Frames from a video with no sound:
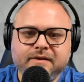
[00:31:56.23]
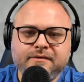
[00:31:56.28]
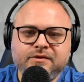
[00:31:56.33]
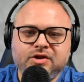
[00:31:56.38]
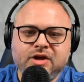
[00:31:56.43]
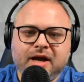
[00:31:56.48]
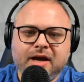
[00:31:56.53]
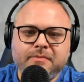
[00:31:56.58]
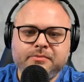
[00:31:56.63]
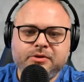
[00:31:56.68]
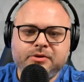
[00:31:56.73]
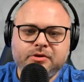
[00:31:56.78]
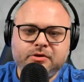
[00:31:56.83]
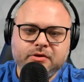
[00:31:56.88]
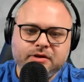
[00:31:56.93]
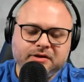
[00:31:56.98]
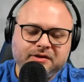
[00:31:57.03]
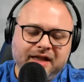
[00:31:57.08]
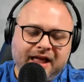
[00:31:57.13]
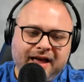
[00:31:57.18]
Jobs.
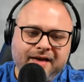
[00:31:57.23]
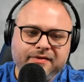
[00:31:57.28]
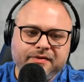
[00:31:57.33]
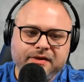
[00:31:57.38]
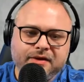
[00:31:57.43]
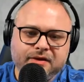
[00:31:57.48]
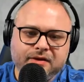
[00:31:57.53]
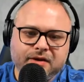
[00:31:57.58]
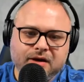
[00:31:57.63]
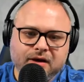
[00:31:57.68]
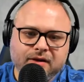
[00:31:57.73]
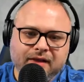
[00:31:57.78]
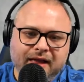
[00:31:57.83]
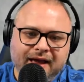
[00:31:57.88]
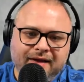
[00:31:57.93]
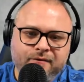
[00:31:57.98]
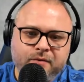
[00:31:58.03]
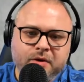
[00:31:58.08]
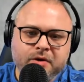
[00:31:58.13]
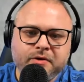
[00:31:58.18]
The
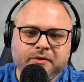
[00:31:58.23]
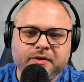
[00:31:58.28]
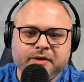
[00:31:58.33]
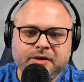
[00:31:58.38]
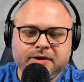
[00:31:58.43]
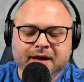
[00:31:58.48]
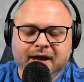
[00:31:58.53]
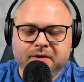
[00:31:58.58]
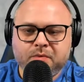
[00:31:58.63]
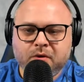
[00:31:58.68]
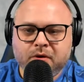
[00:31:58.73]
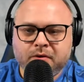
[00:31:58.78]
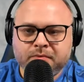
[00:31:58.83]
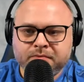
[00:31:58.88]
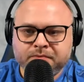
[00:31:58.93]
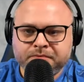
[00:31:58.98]
alive one or the dead one?